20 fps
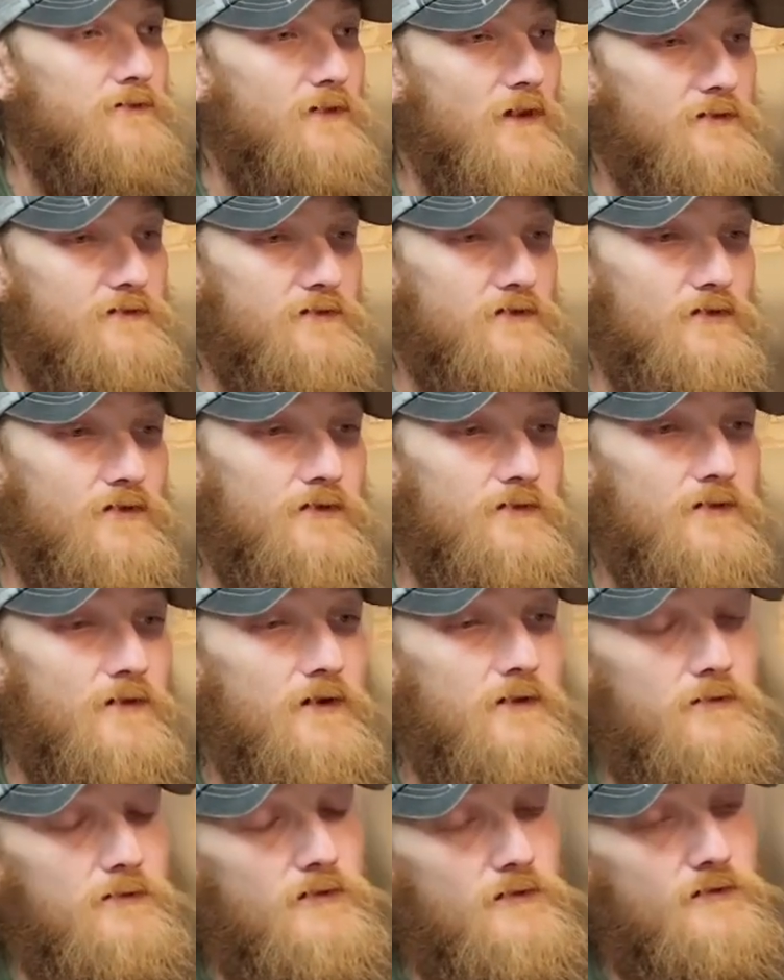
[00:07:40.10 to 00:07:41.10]
that's a good
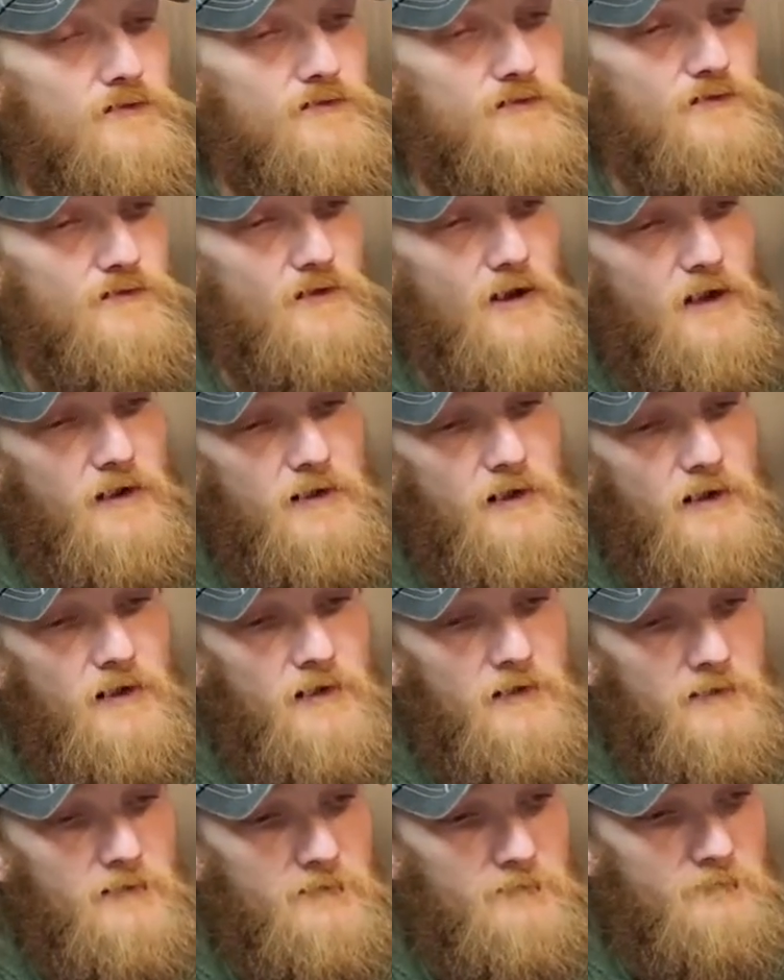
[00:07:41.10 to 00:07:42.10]
thing because I
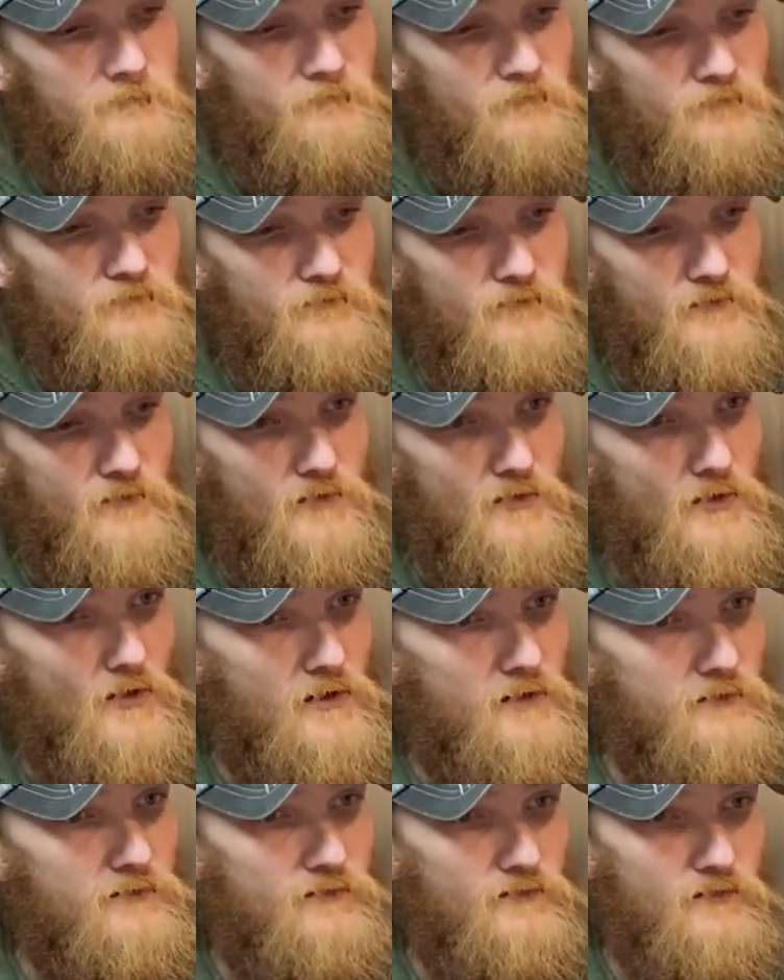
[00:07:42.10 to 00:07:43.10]
got
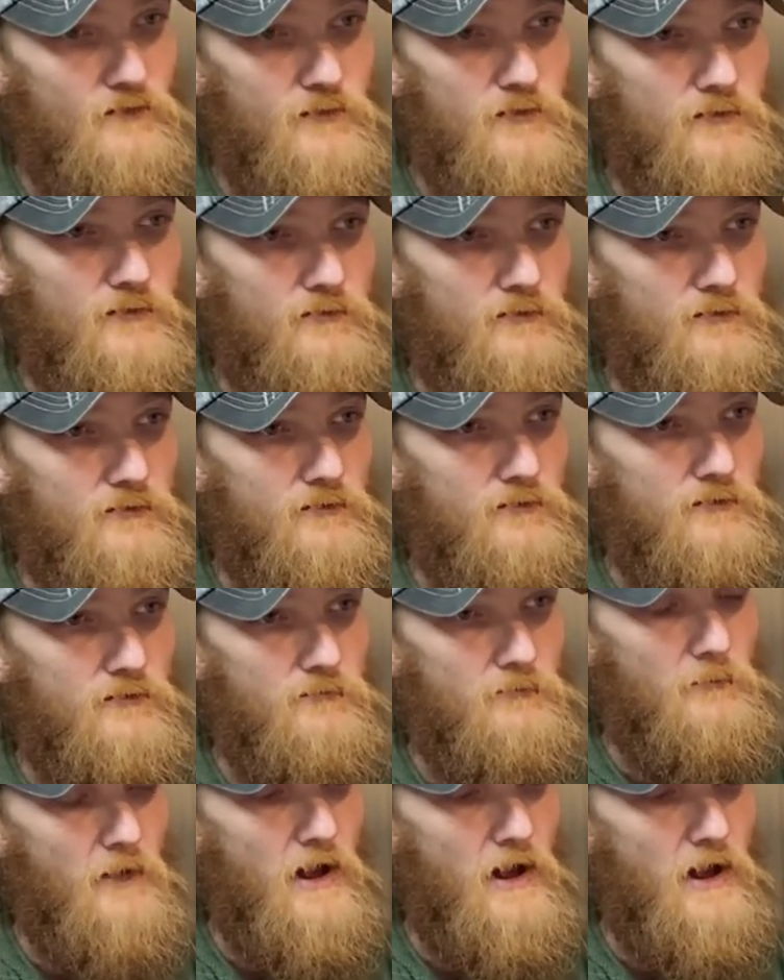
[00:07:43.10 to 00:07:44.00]
like my